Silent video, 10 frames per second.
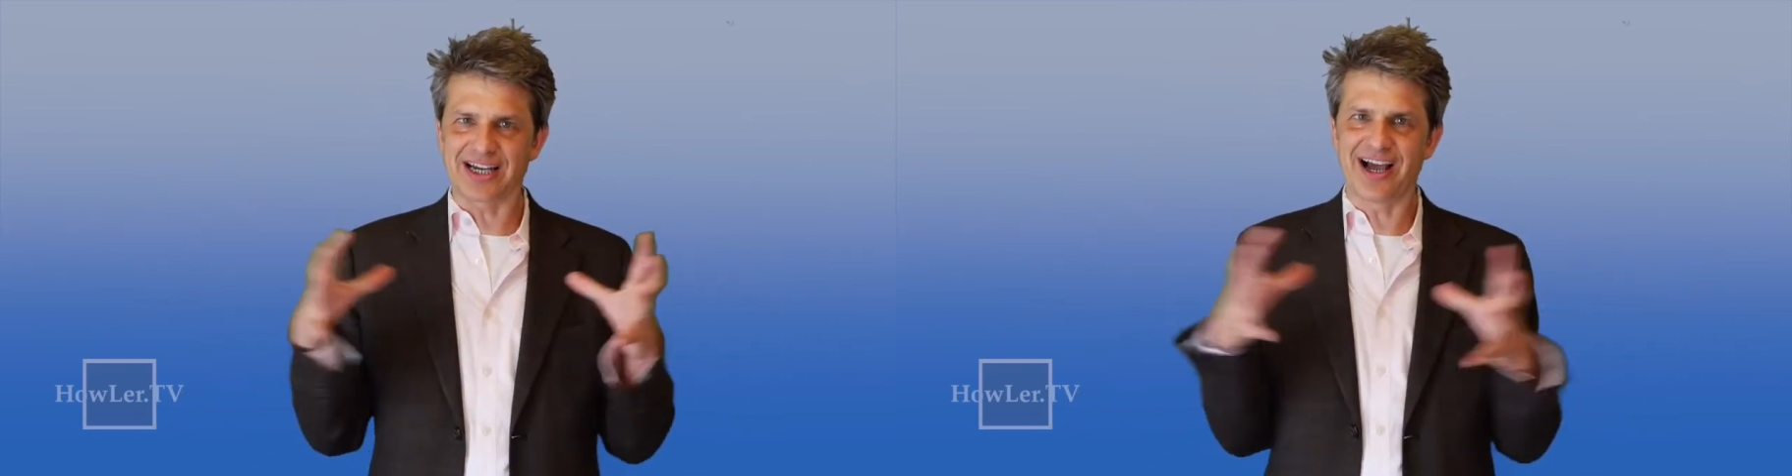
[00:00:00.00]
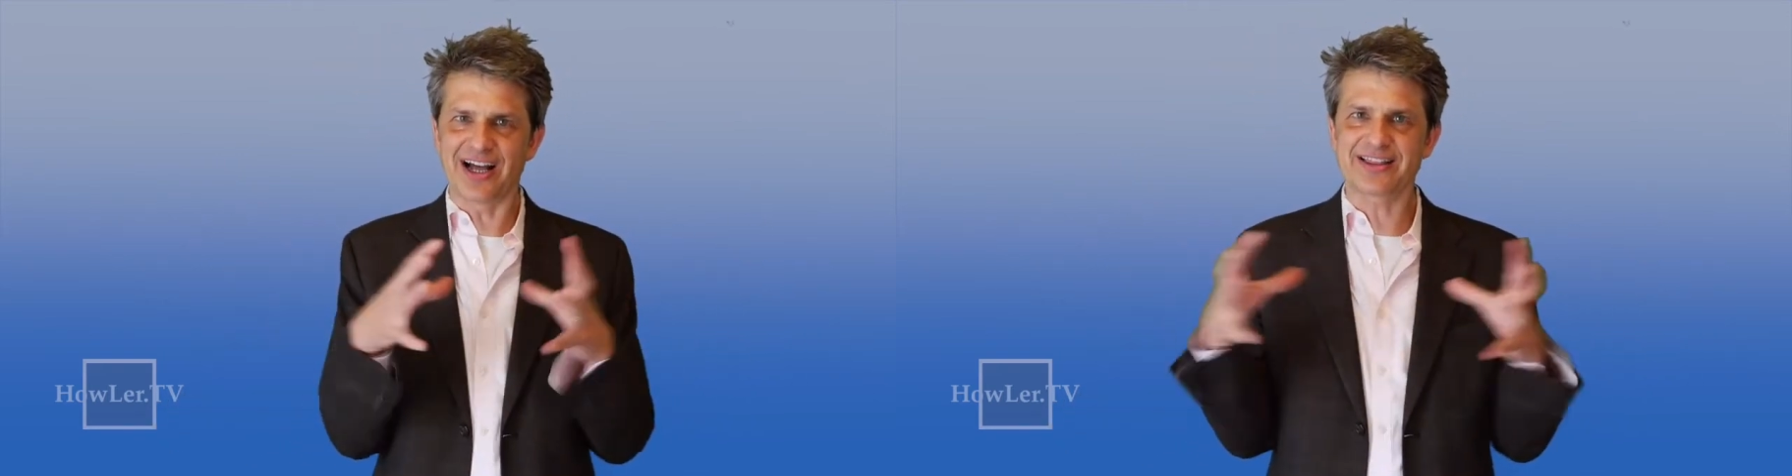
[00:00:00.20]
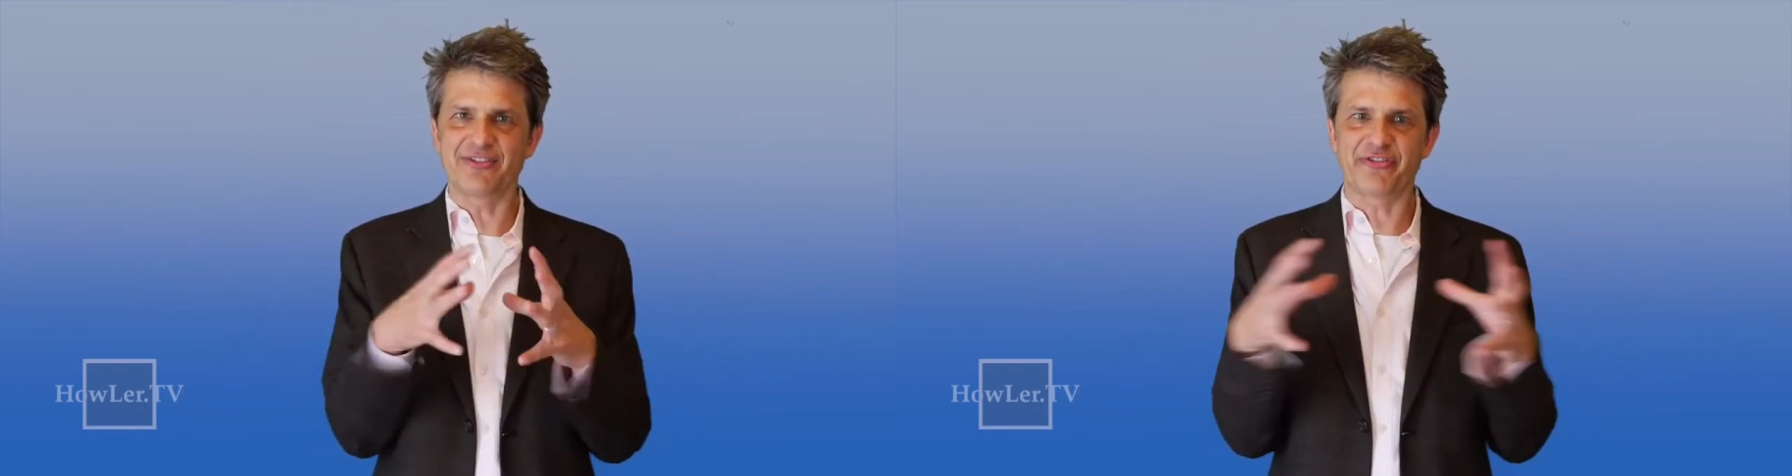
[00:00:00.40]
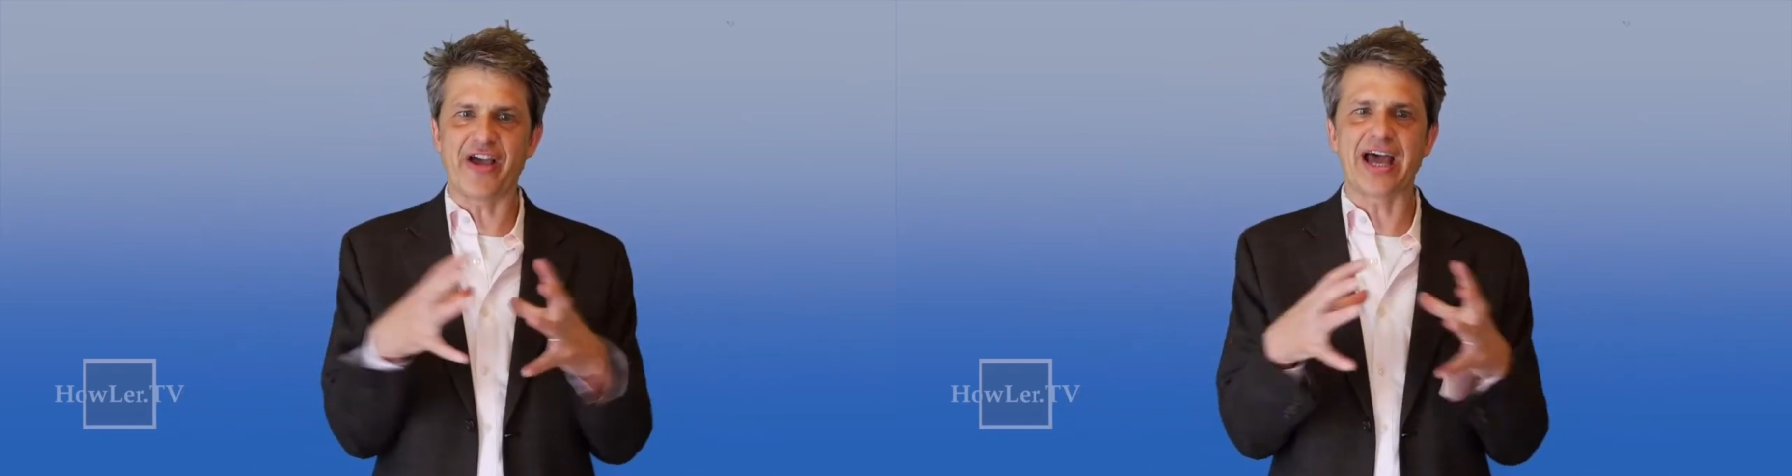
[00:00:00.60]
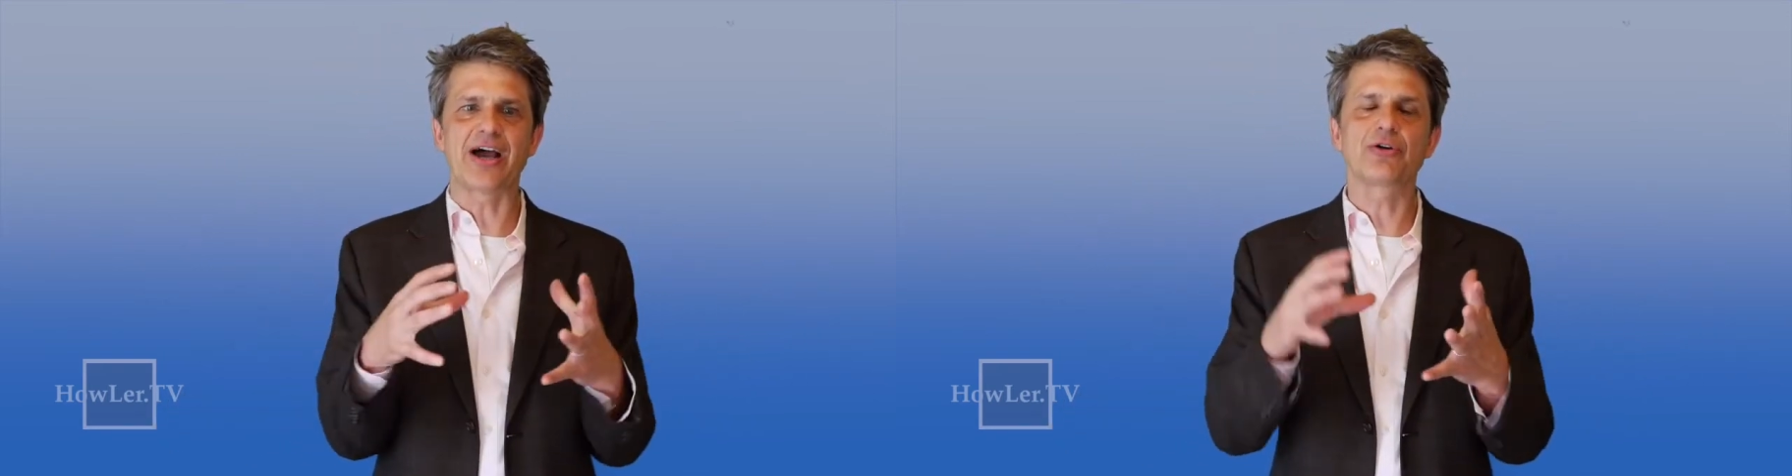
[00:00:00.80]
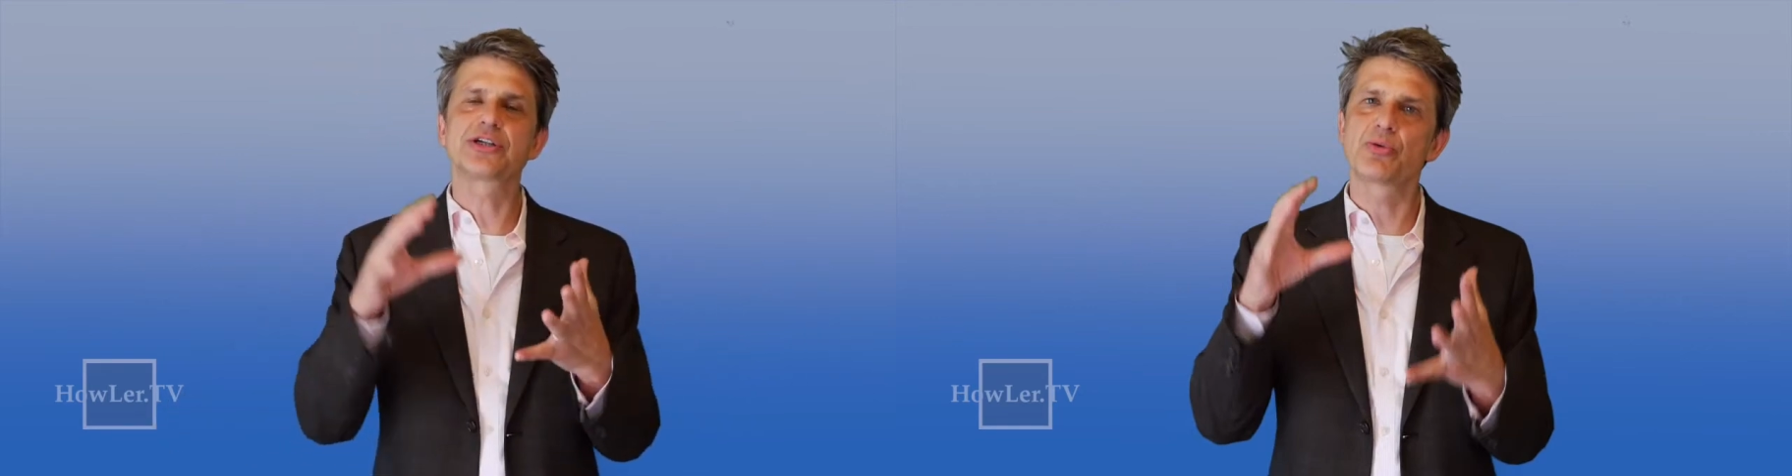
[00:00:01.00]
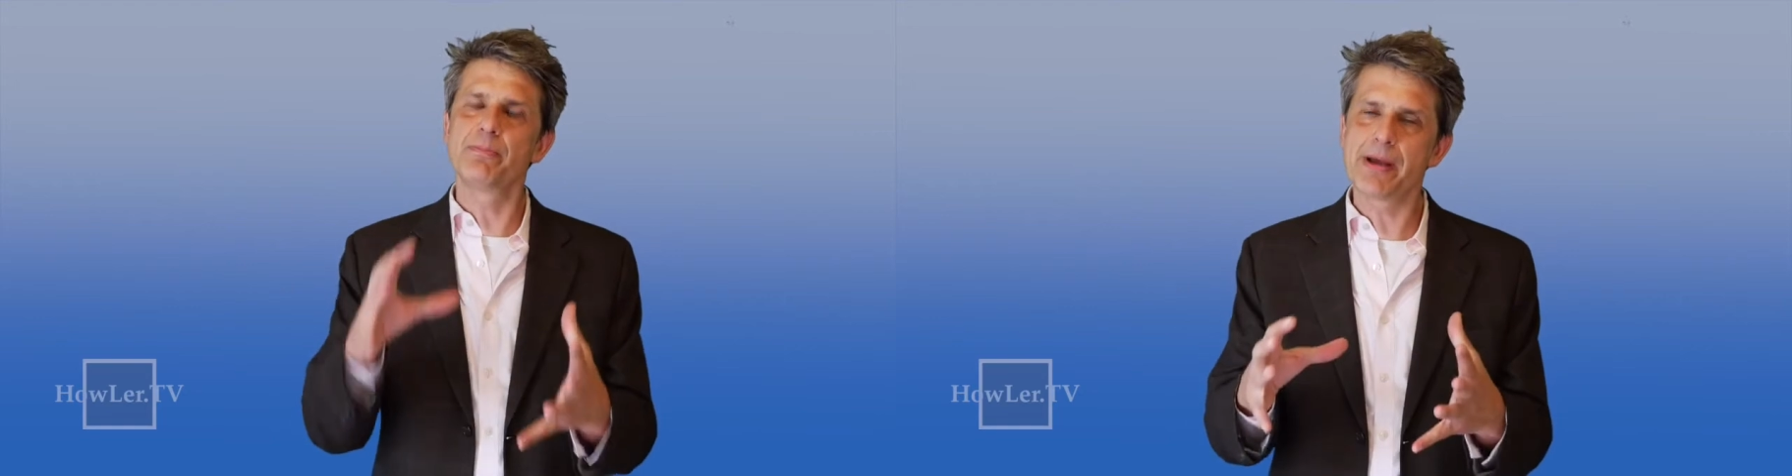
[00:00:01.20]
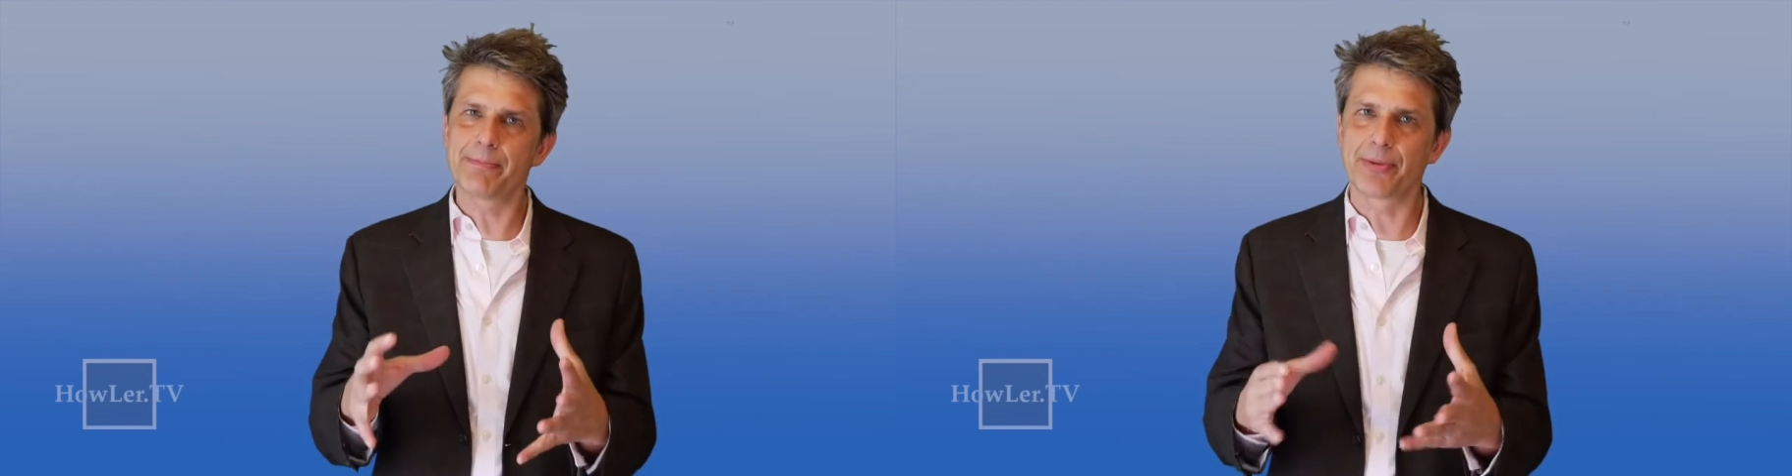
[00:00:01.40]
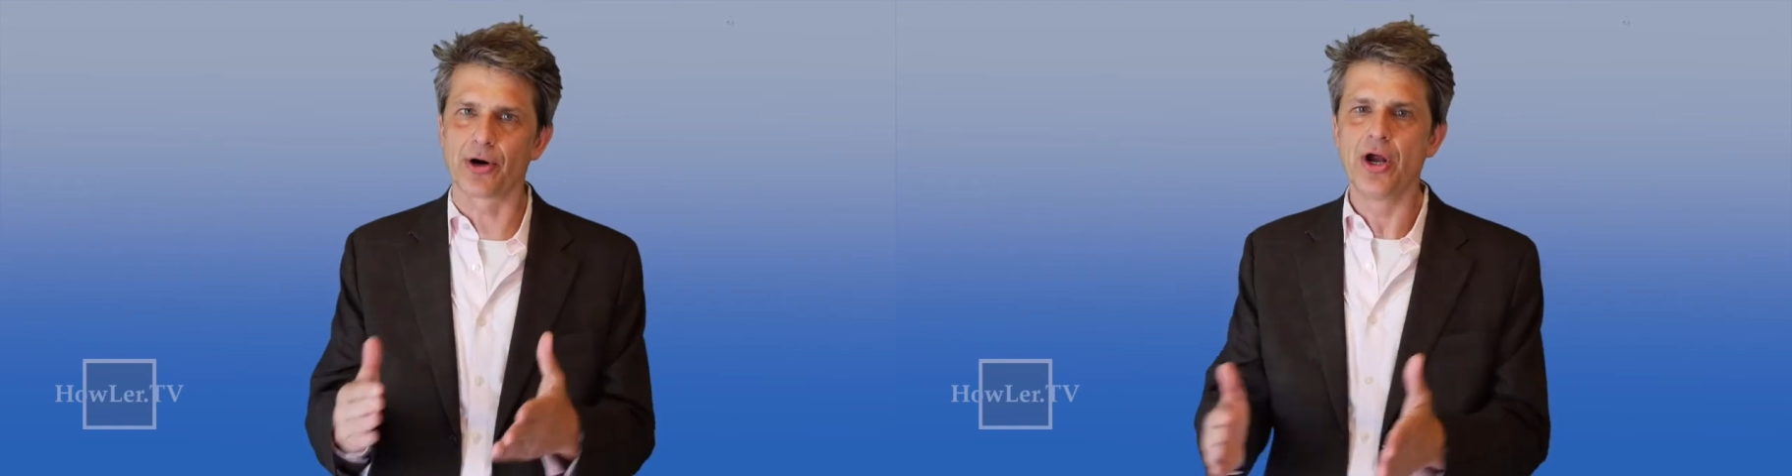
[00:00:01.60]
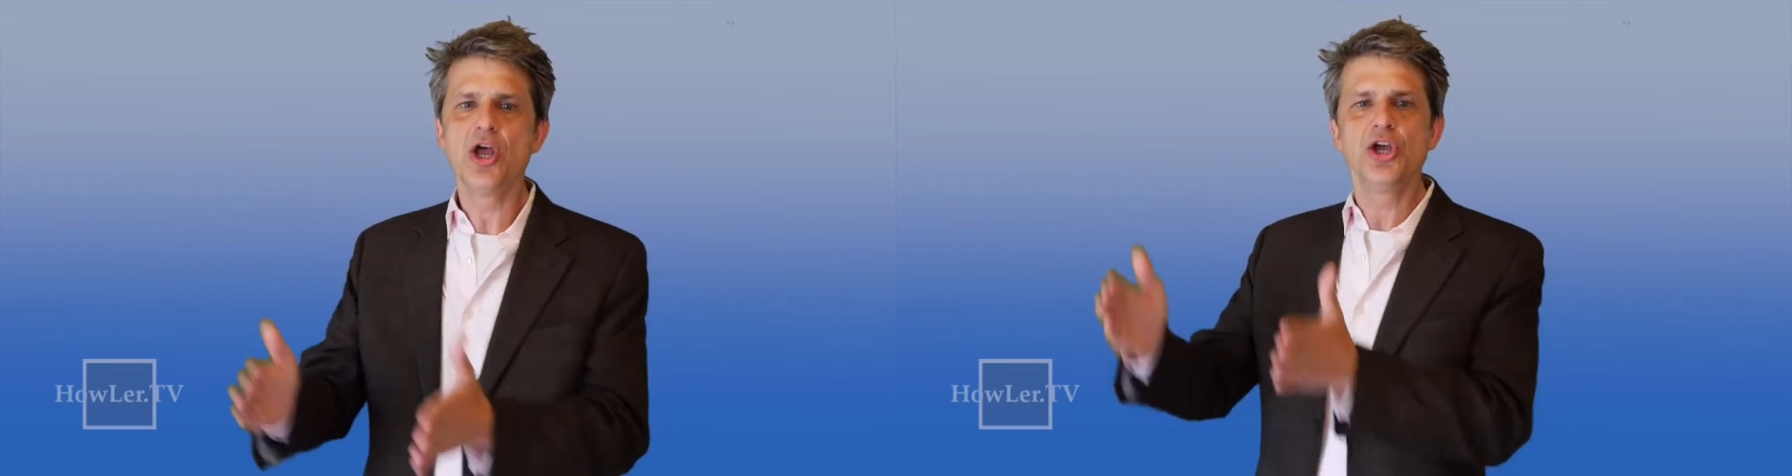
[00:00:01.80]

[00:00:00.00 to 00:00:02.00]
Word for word: cut the fat out, because remember,